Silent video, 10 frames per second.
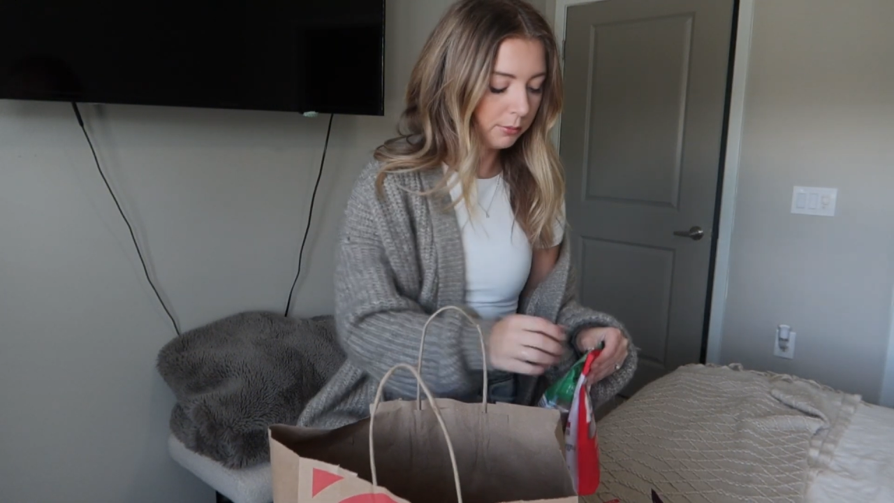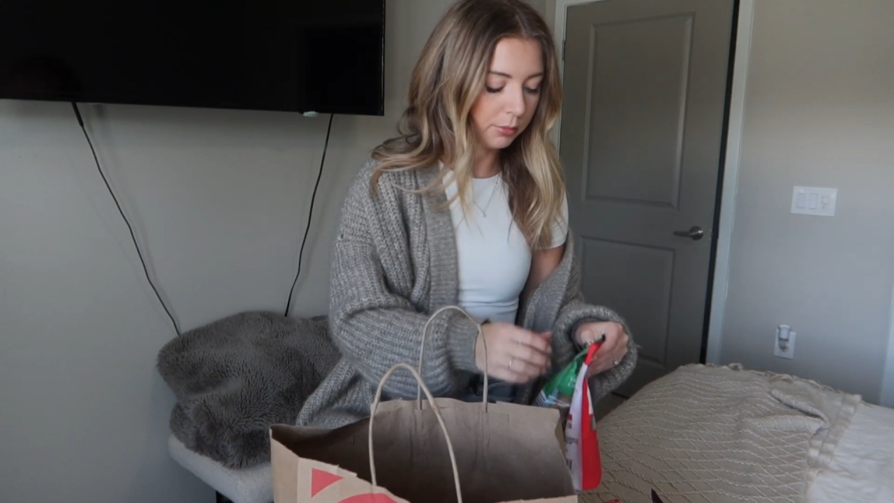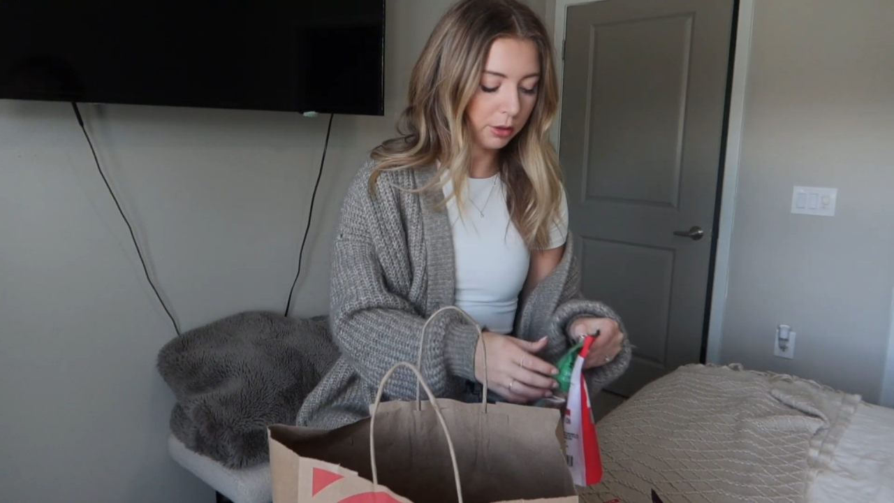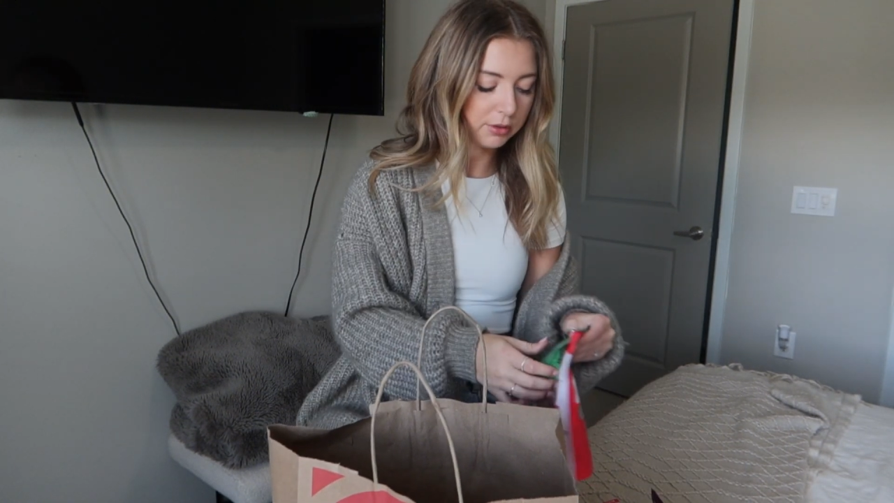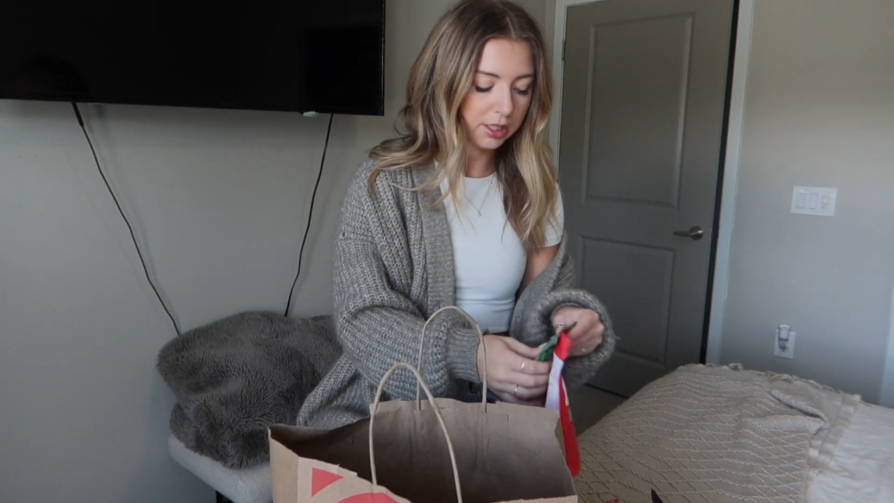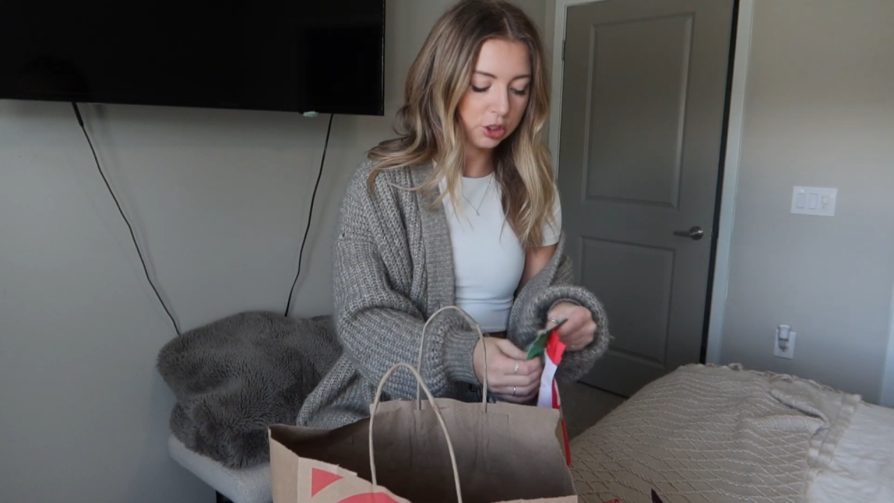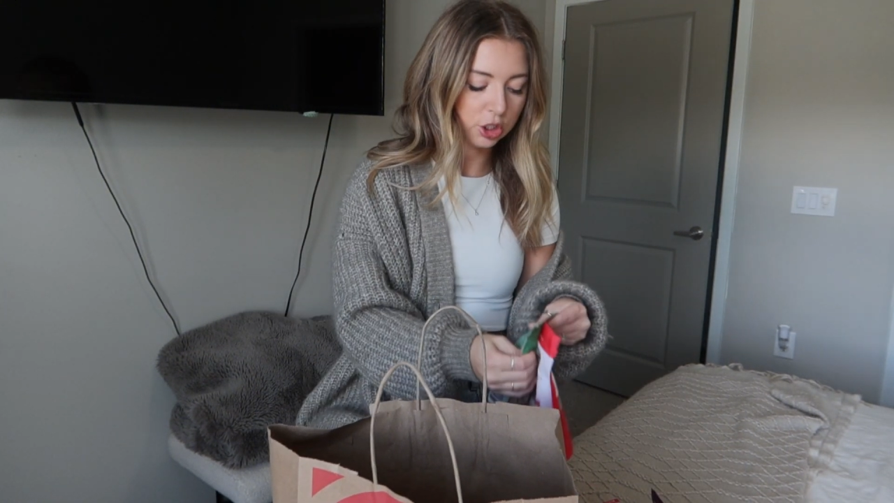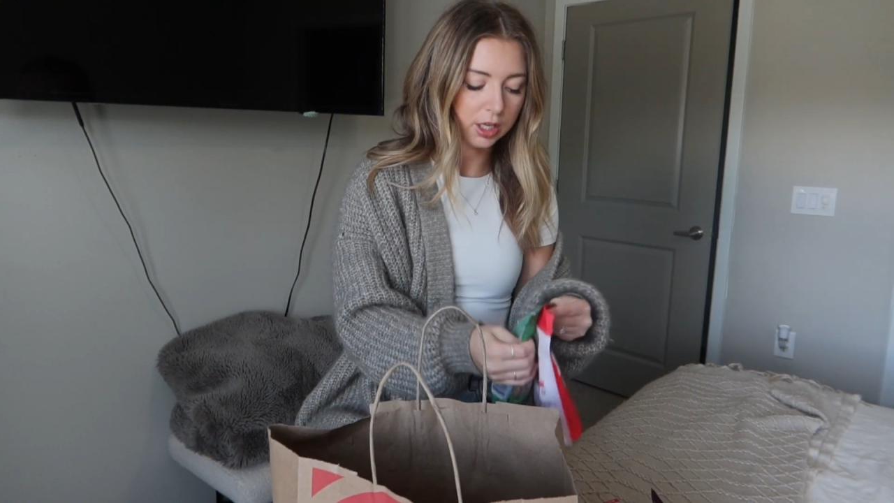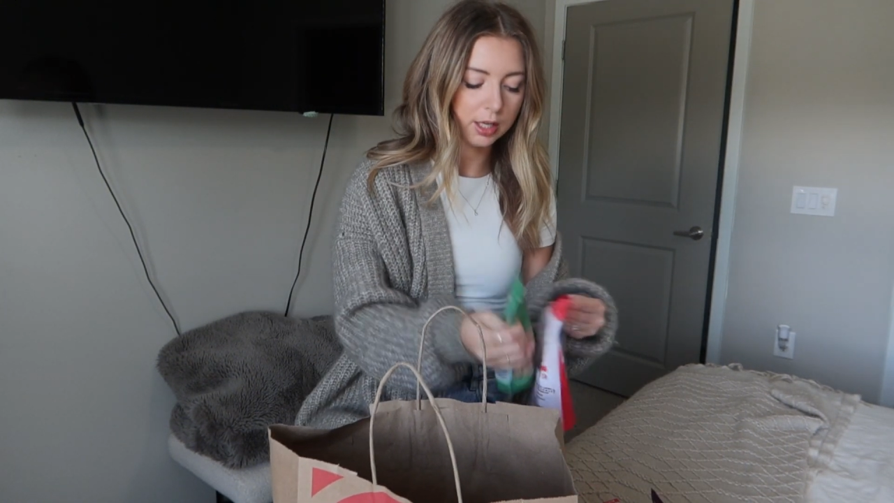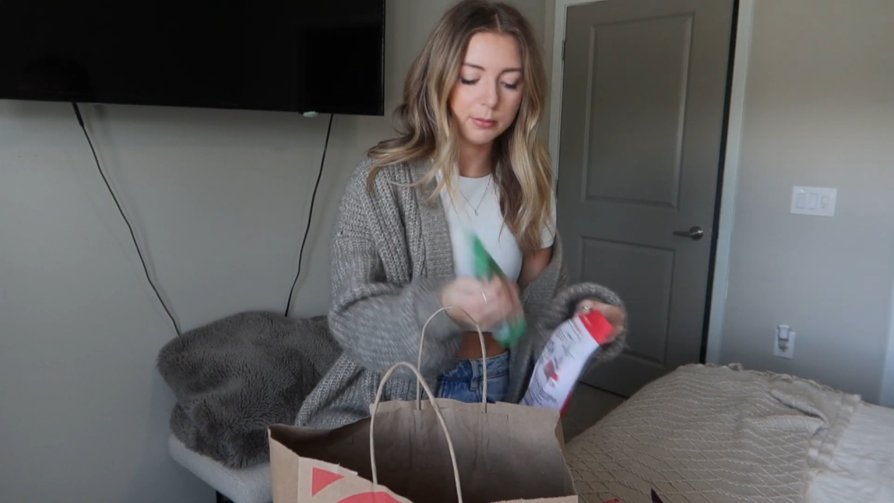protein
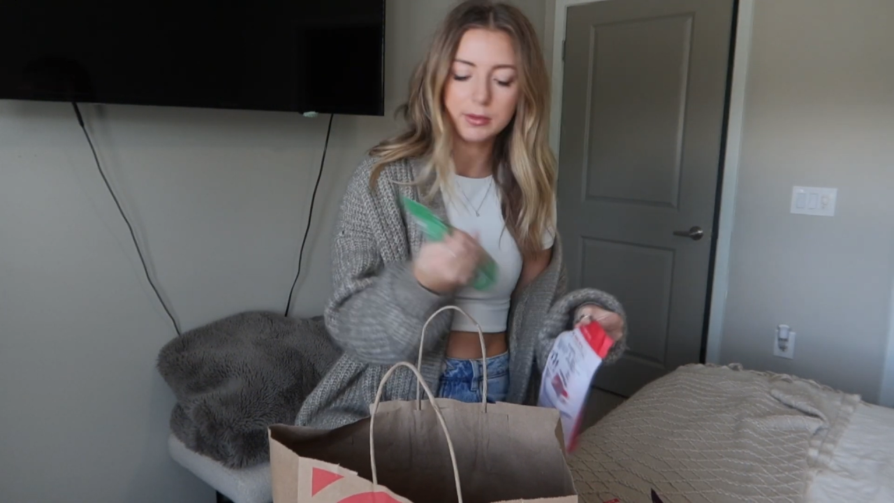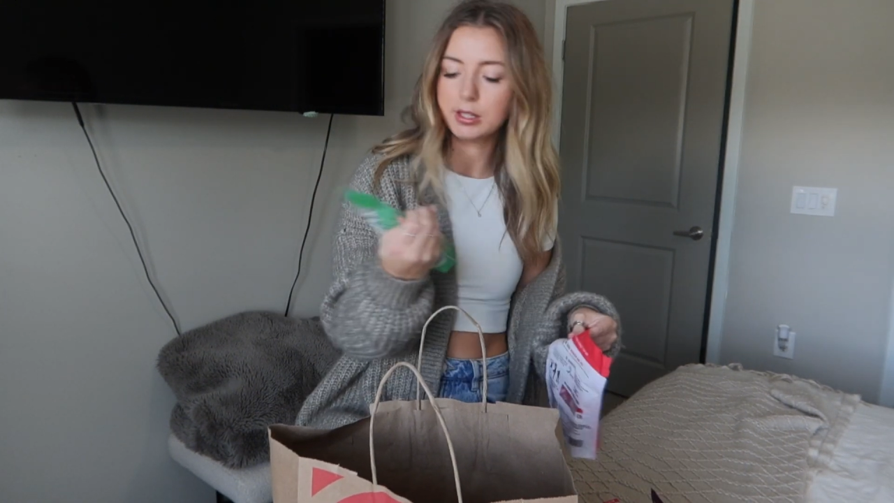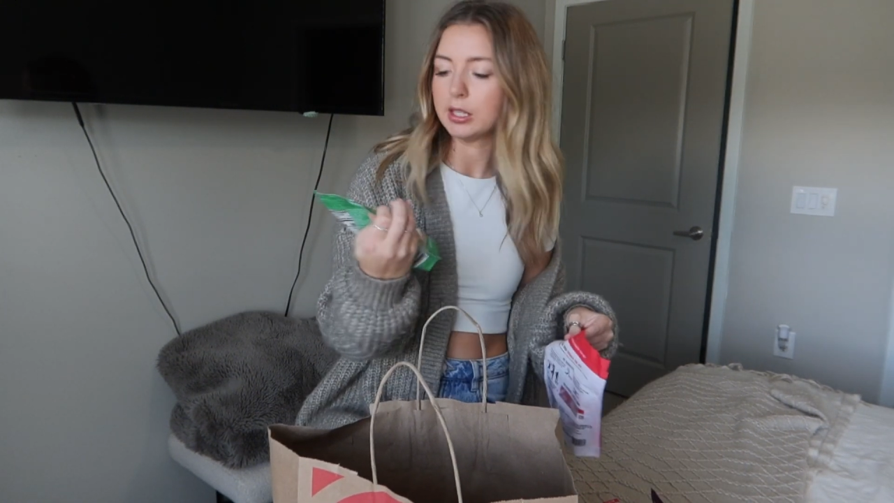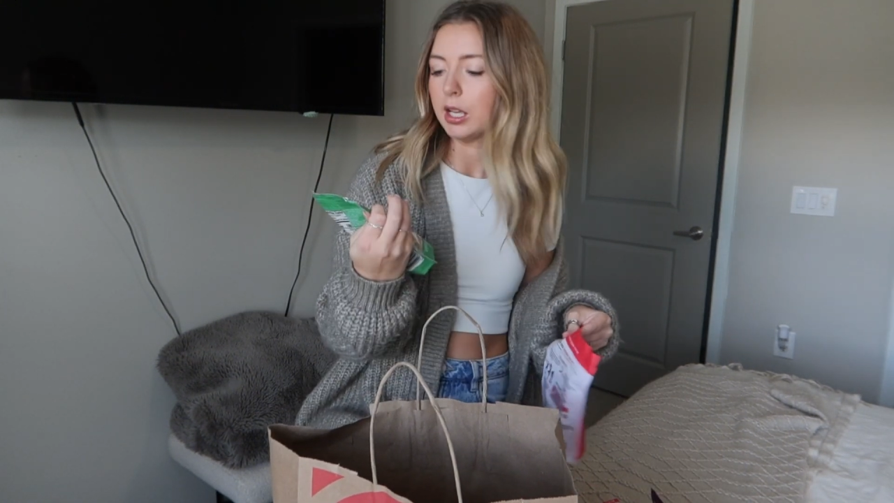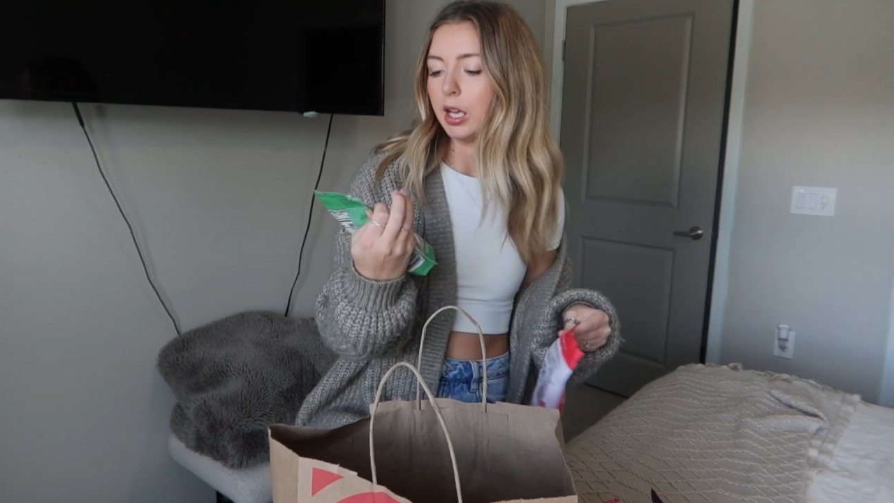chips,